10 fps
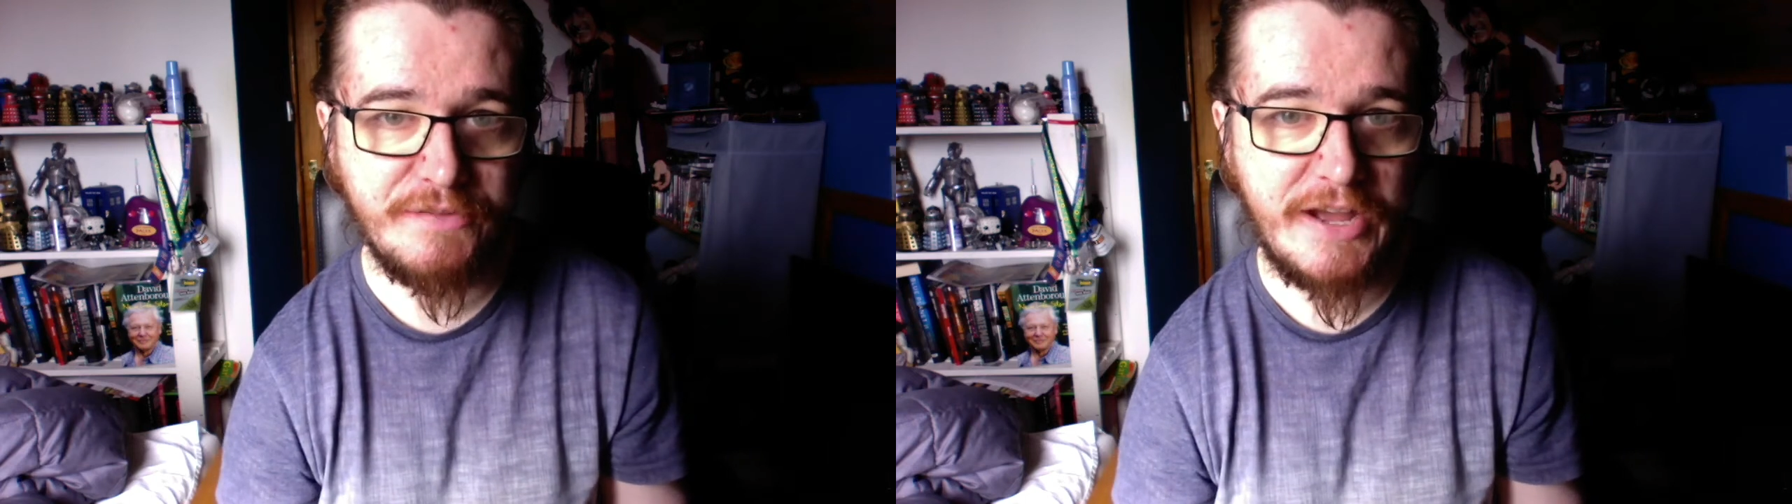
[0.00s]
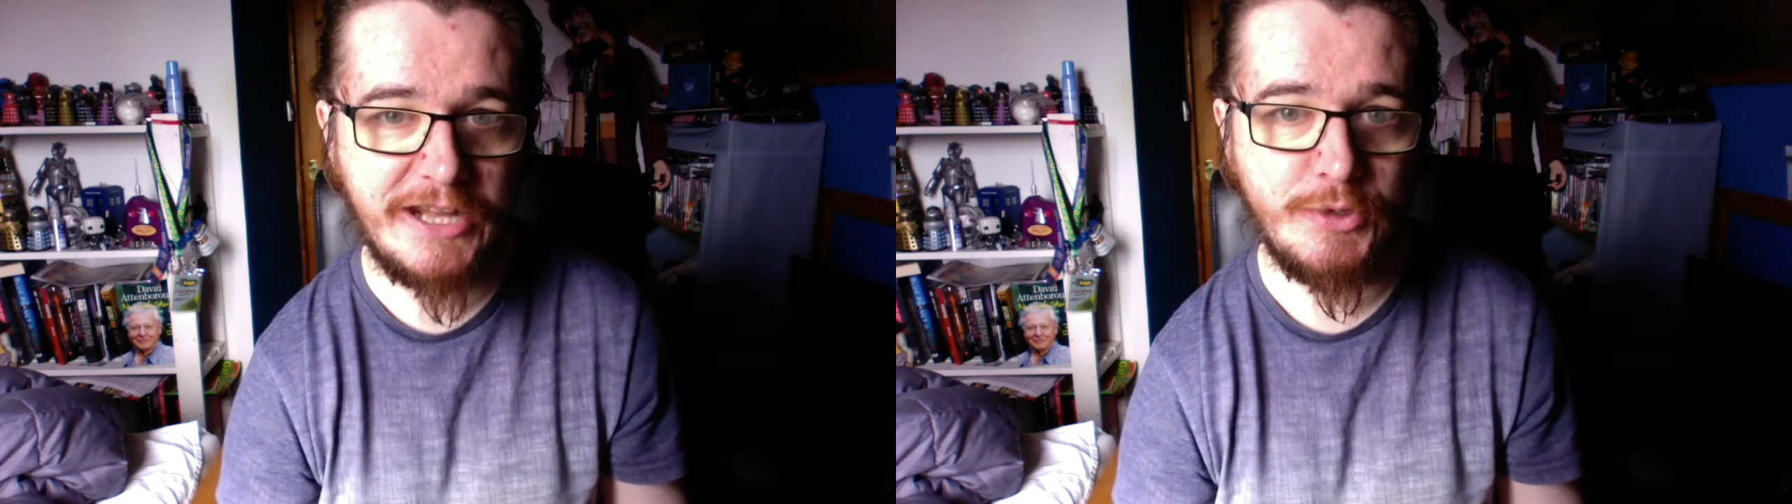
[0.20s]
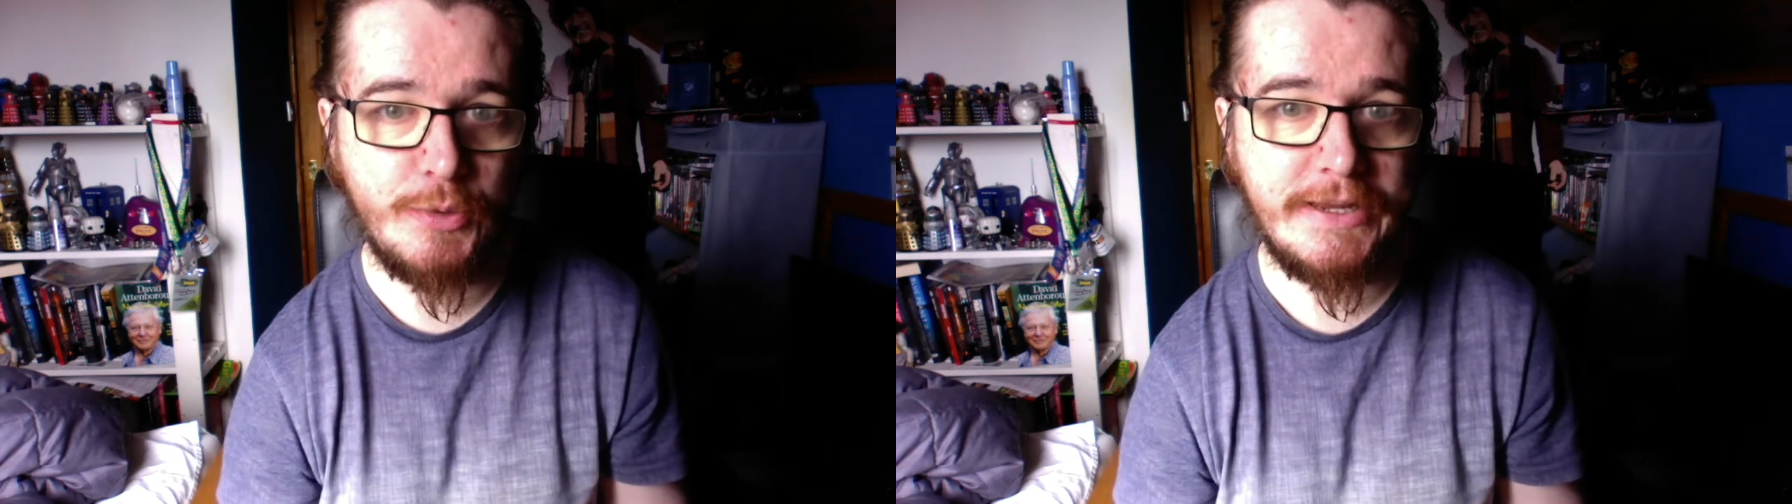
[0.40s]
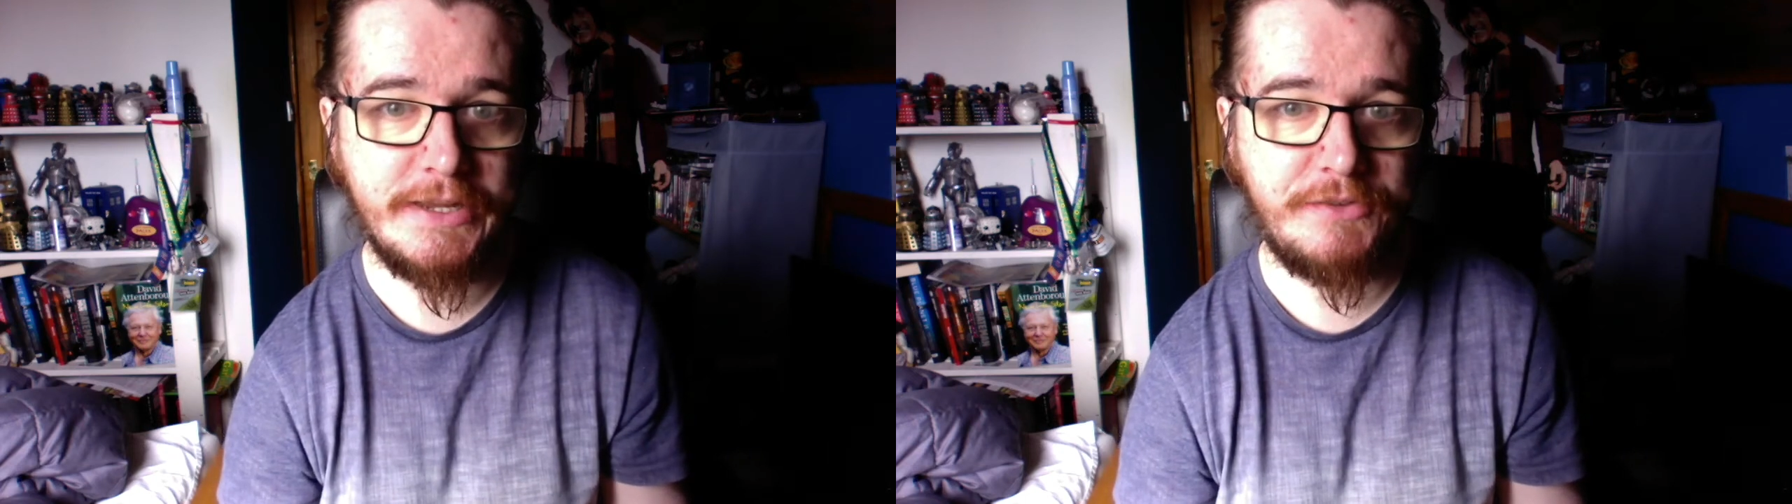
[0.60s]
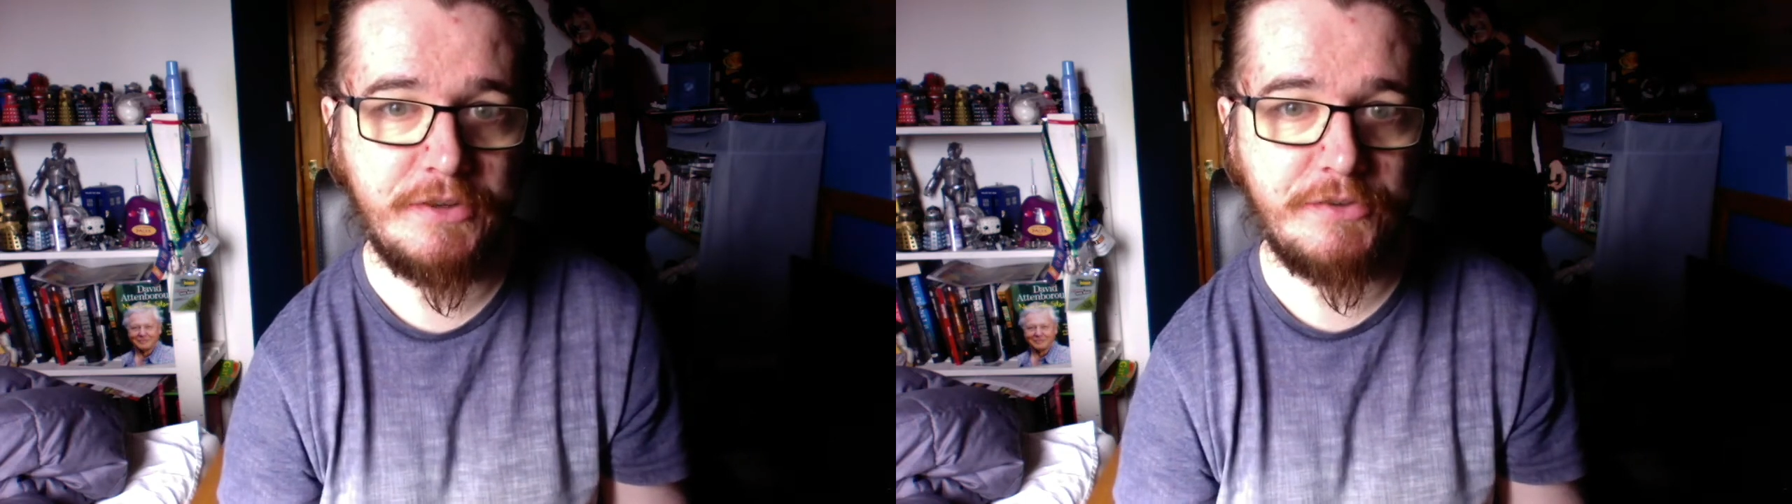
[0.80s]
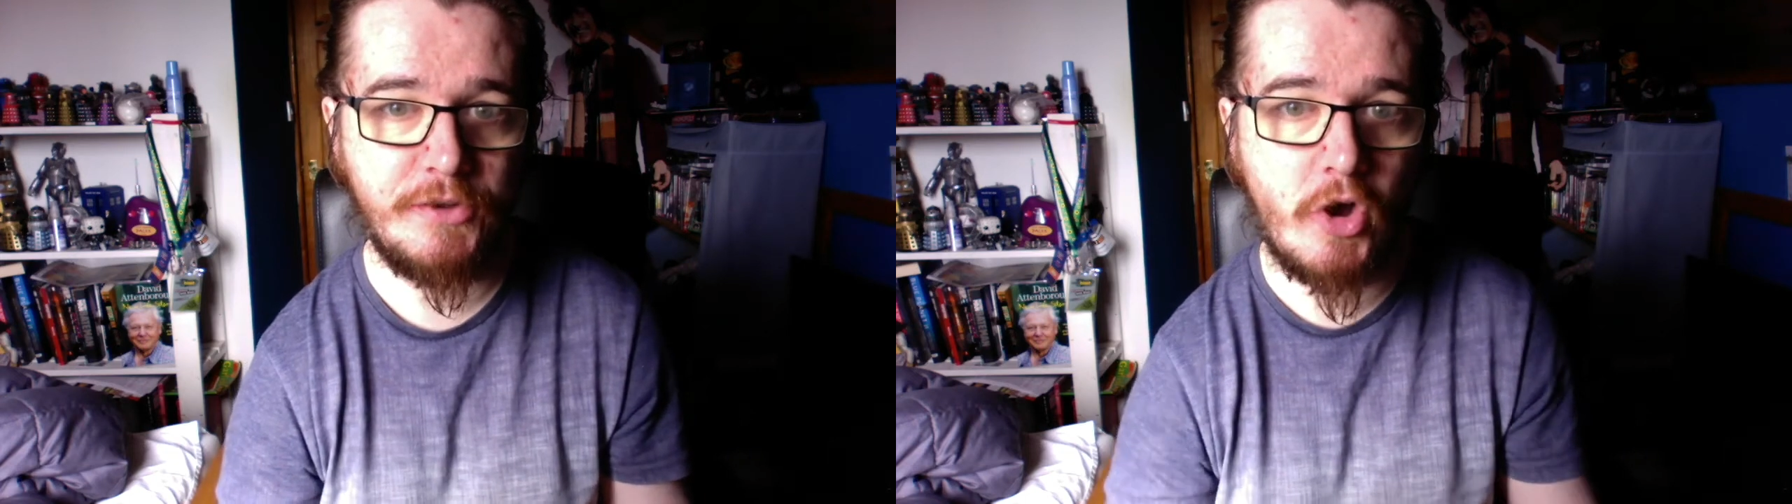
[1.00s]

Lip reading: evaluated on